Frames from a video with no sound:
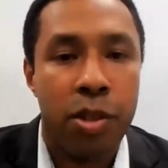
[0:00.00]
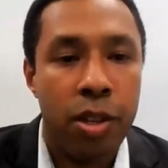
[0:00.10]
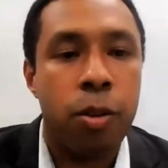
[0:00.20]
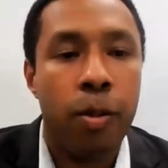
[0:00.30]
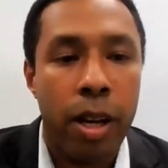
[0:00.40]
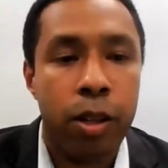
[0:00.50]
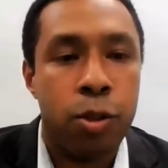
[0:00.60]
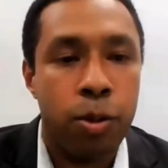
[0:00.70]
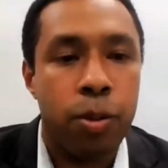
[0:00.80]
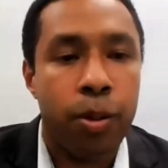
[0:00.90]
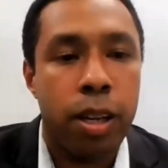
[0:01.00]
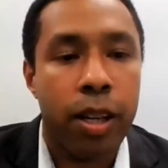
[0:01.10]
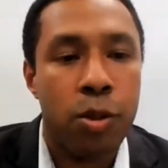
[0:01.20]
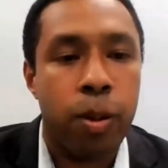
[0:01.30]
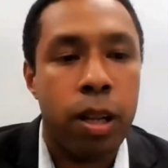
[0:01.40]
see your way through
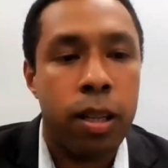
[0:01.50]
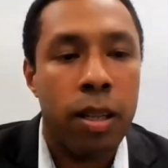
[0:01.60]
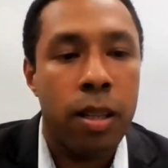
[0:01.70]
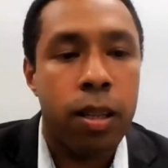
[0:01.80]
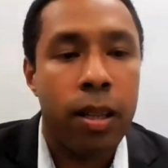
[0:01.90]
as well.